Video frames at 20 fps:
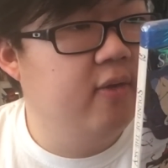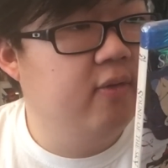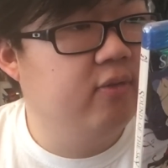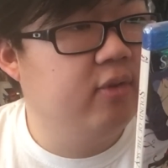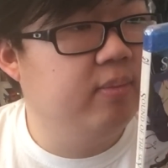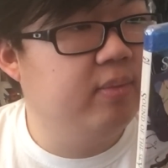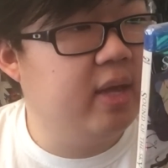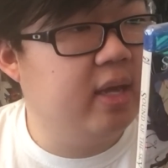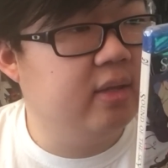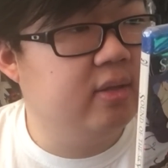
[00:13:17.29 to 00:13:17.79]

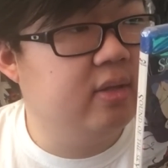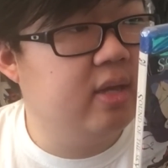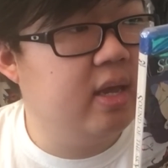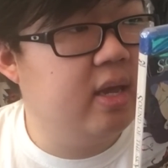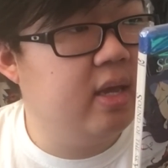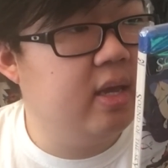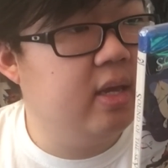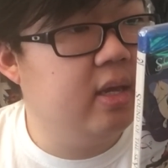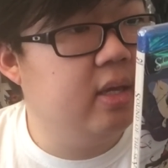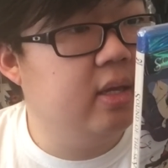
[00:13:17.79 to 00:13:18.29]
From that
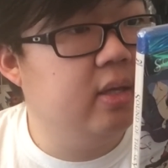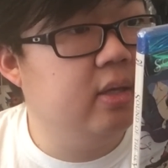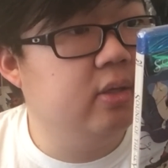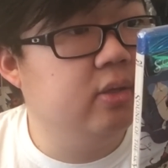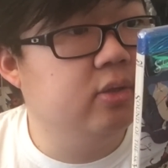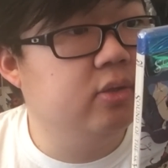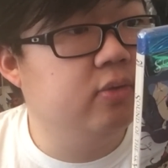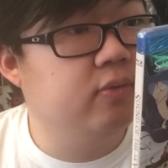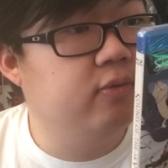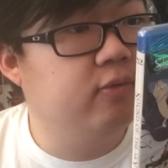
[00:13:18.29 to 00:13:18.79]

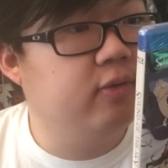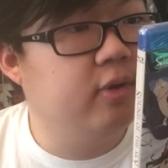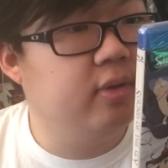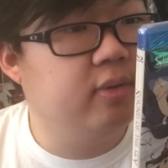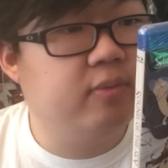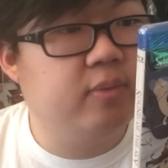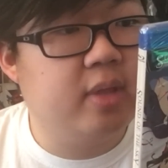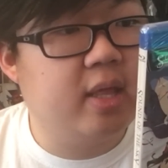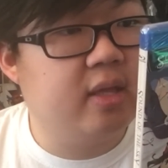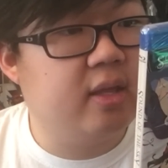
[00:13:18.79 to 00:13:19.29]
day,
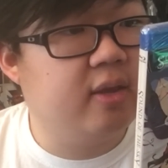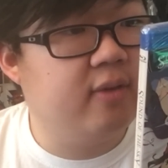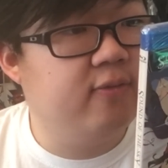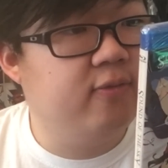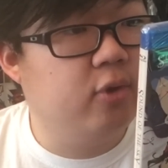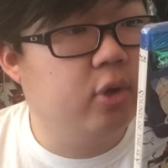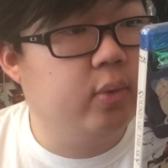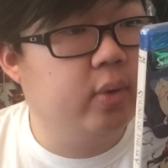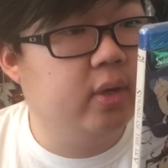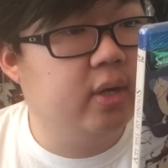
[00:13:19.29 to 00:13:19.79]
from that day
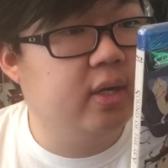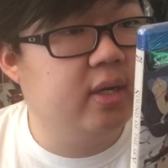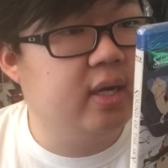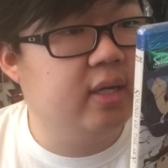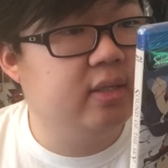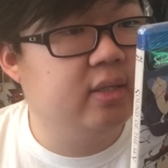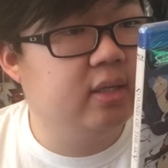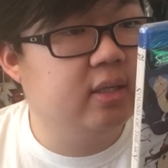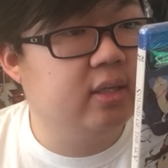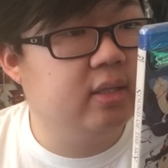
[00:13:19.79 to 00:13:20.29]
forward,
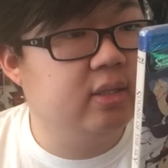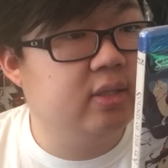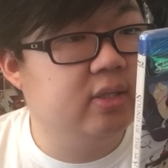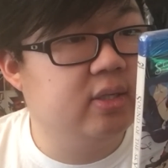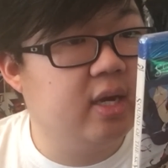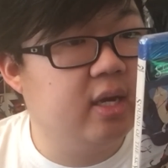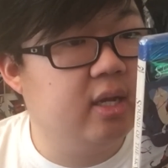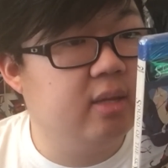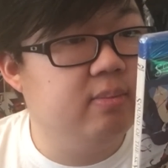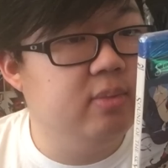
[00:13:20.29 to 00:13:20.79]
Kanata
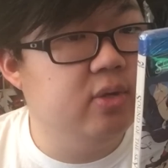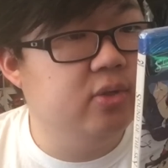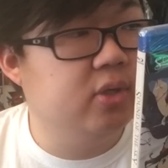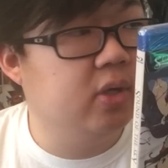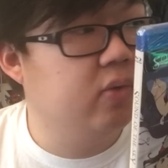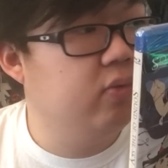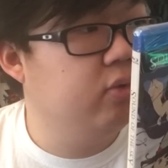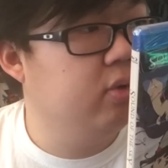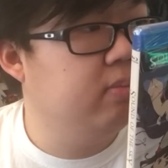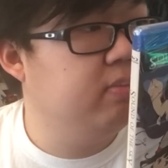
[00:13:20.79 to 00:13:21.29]
decided
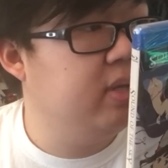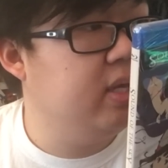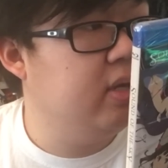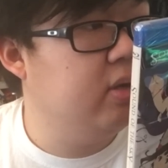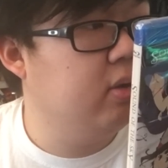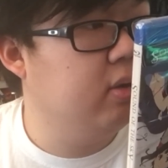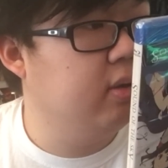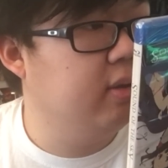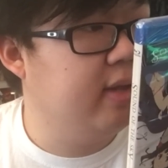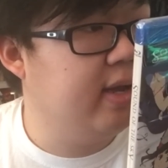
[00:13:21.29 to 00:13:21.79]
music would be
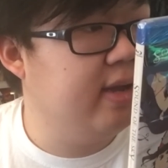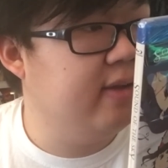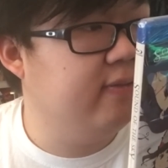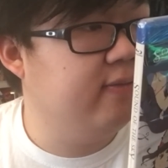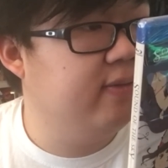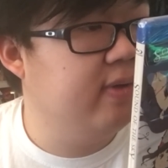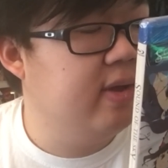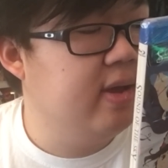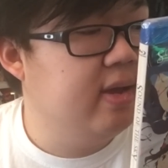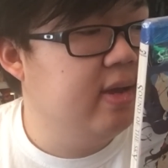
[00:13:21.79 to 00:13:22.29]
her
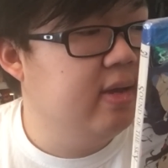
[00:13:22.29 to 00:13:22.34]
life.